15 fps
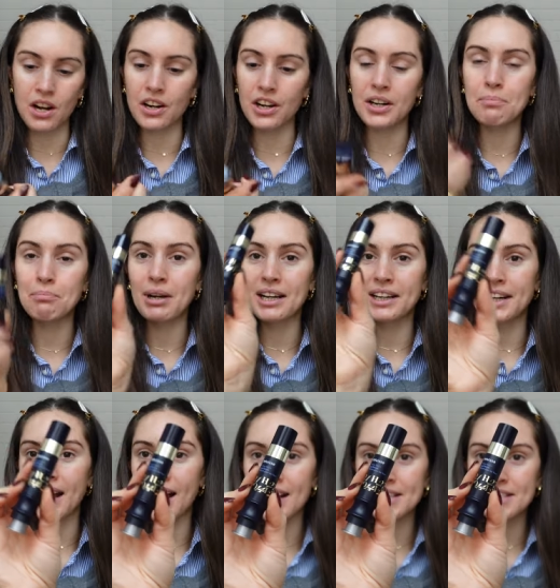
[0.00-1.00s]
are my
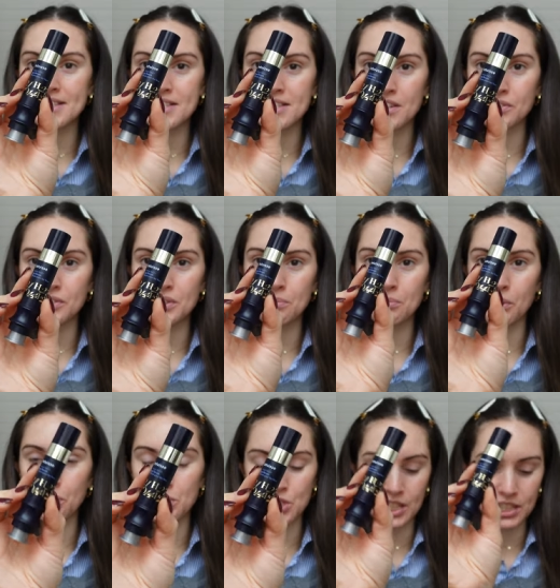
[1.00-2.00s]
eye serum,
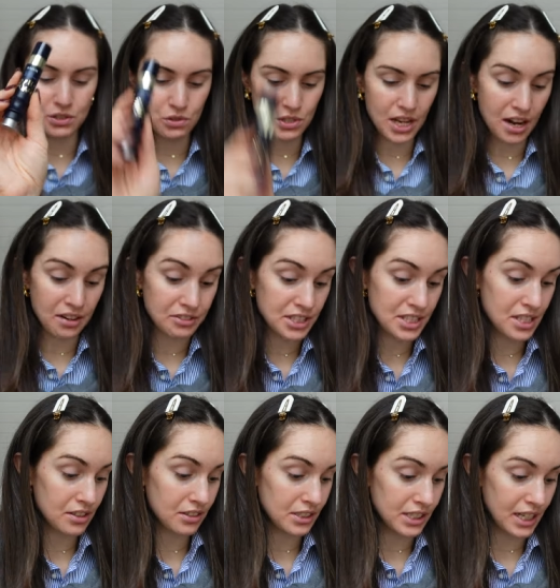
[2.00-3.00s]
which I use every single